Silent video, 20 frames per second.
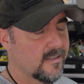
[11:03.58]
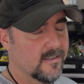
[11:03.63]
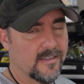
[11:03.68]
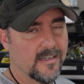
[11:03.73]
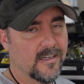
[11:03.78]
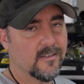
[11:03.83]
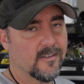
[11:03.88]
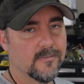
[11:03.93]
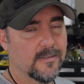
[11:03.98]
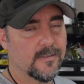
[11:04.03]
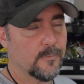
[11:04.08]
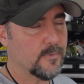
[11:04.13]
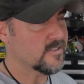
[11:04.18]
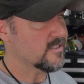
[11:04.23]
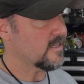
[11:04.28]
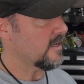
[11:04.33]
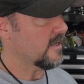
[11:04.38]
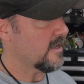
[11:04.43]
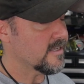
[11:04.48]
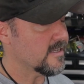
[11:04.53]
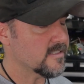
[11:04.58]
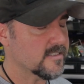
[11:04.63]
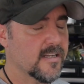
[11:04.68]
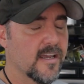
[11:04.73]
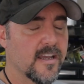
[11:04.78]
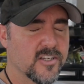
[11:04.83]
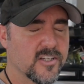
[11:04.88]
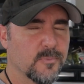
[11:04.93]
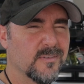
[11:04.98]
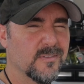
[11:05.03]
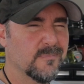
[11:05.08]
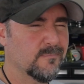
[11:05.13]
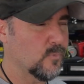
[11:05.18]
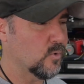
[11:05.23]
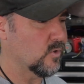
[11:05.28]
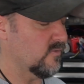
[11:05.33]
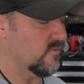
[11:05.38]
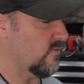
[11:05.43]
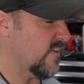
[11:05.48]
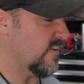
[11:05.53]
I wouldn't say a hesitation, but
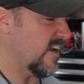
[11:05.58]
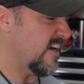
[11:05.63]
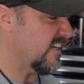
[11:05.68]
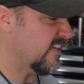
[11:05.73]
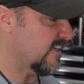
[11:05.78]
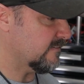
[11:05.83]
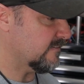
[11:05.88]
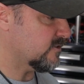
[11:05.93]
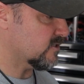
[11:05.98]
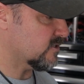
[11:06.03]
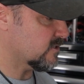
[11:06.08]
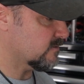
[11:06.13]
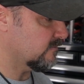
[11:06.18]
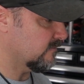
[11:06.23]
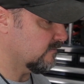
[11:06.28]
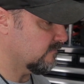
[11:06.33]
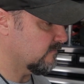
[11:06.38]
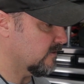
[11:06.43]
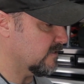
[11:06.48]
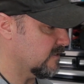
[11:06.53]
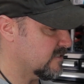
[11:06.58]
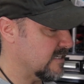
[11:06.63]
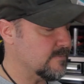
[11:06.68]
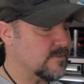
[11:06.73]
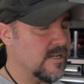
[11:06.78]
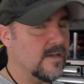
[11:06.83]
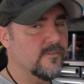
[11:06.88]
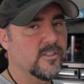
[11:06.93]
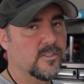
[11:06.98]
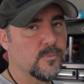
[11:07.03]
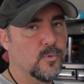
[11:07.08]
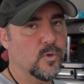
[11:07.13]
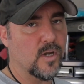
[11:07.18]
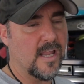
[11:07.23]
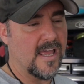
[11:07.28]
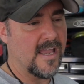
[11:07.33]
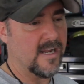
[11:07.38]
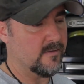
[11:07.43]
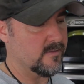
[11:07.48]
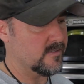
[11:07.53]
more of a fade in. Just it seems to have a little more
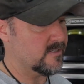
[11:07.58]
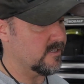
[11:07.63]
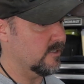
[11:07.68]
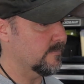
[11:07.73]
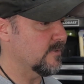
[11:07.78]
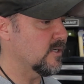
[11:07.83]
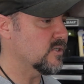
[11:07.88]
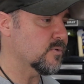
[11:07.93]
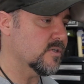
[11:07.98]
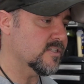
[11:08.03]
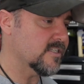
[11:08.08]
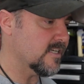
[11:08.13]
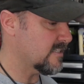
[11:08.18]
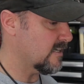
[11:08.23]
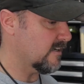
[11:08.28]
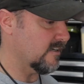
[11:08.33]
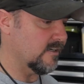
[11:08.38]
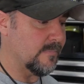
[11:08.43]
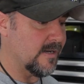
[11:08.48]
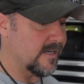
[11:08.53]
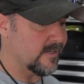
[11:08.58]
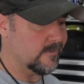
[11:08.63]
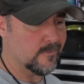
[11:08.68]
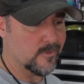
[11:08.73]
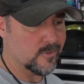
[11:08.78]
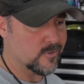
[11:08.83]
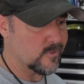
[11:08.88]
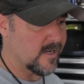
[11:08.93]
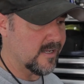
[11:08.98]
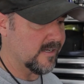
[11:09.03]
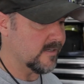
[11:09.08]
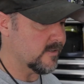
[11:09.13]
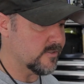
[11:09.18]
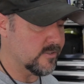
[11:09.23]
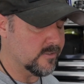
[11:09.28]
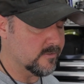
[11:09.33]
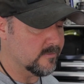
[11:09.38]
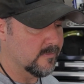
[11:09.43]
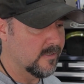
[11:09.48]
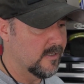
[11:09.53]
lag on the turbos, which that's not going to matter at the track
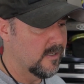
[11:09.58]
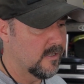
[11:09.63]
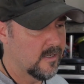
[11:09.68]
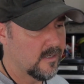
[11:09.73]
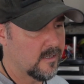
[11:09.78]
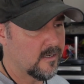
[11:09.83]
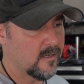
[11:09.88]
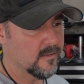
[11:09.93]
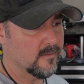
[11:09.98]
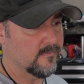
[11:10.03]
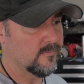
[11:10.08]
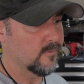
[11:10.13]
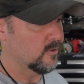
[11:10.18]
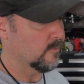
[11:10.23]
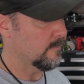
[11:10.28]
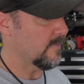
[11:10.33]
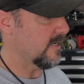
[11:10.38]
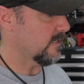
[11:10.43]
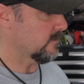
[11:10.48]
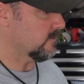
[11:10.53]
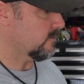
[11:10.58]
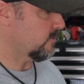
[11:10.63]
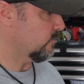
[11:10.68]
because you're on the floor banging the